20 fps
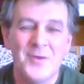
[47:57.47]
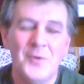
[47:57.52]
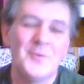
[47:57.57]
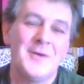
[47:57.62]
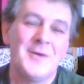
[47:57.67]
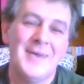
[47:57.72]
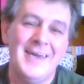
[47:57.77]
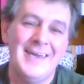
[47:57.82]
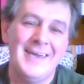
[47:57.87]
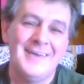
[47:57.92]

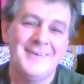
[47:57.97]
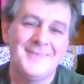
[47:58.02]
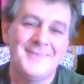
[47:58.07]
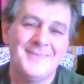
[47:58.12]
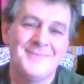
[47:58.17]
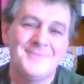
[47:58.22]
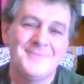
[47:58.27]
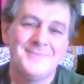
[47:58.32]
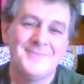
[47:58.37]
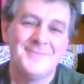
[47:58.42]
Okay,
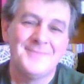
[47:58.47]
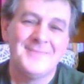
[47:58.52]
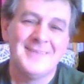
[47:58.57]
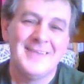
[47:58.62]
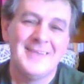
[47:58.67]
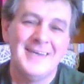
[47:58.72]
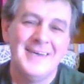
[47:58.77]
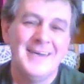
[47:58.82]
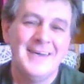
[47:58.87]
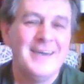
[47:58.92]

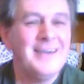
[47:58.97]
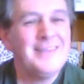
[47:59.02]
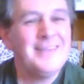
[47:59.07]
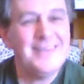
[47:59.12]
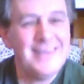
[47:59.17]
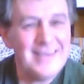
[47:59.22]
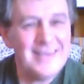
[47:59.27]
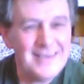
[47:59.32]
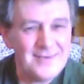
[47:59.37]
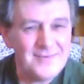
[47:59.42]

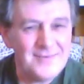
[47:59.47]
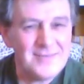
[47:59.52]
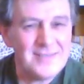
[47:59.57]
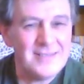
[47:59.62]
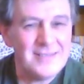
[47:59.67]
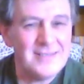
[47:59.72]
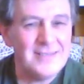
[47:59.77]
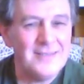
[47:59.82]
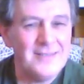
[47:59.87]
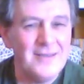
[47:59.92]
I think I've
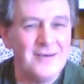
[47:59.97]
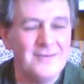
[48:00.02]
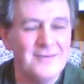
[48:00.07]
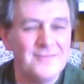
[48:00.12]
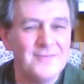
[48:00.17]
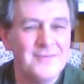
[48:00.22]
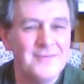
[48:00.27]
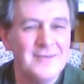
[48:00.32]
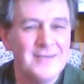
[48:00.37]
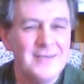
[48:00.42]
said enough.
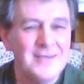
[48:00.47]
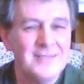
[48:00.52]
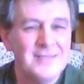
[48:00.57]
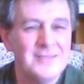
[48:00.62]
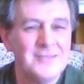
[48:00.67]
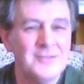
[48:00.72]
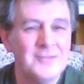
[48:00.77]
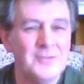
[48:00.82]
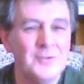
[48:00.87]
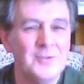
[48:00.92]

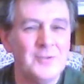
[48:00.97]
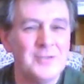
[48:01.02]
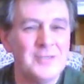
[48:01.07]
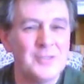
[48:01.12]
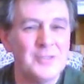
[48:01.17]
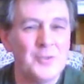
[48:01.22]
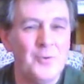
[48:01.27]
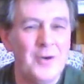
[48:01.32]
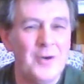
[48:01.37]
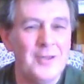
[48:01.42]
This talk
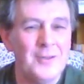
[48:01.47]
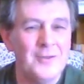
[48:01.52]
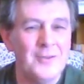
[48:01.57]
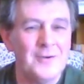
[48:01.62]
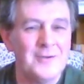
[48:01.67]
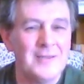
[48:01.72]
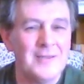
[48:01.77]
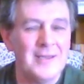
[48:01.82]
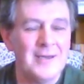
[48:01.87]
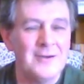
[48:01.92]
is quite
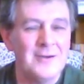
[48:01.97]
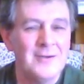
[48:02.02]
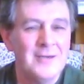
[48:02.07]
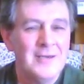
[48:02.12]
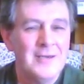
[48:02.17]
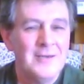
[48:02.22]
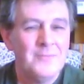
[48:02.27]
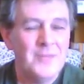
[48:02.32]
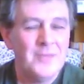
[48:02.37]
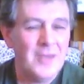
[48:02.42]
long now,
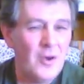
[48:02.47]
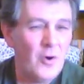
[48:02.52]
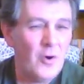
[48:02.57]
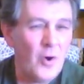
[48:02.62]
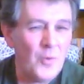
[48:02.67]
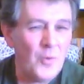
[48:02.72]
but I